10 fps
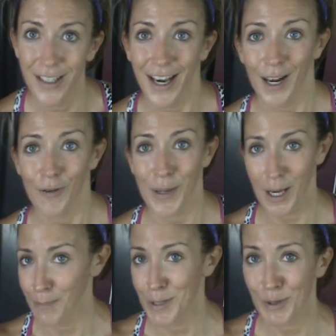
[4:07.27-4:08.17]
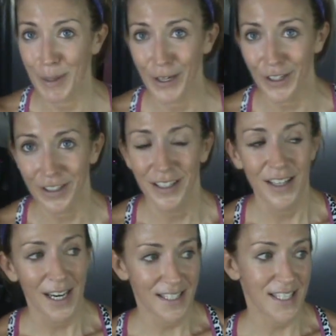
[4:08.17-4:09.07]
and I've become much better
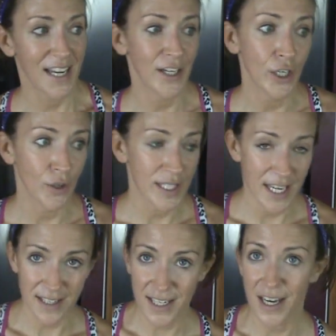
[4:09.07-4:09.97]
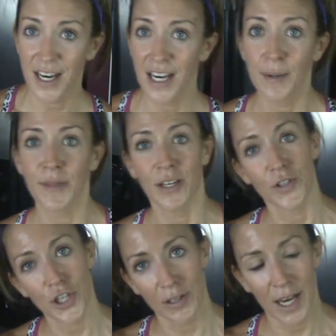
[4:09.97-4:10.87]
at saying, you know, it takes time, you know,
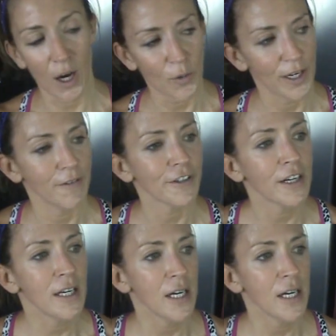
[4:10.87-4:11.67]
chill out, whatever.